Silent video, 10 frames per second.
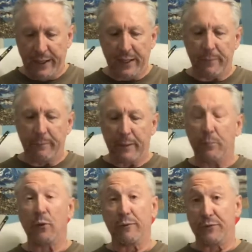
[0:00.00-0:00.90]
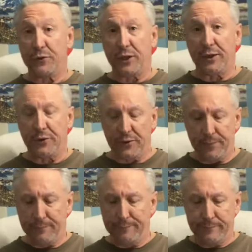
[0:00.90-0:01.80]
a member of the
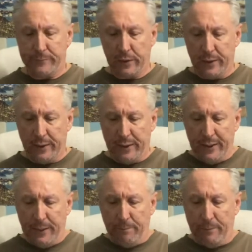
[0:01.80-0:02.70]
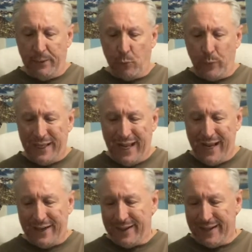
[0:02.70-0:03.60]
gender. But we
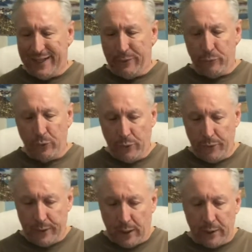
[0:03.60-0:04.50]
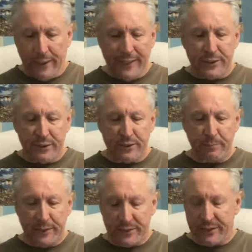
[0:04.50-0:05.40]
can't let it ruin our nation's
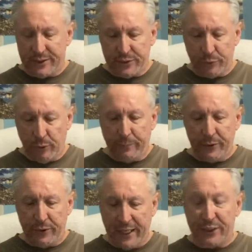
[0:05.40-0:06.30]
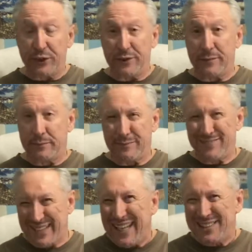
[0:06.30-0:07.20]
business and reputation.
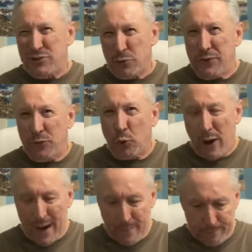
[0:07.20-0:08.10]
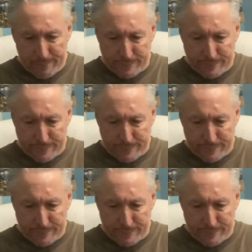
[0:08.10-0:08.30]
That sort of crap.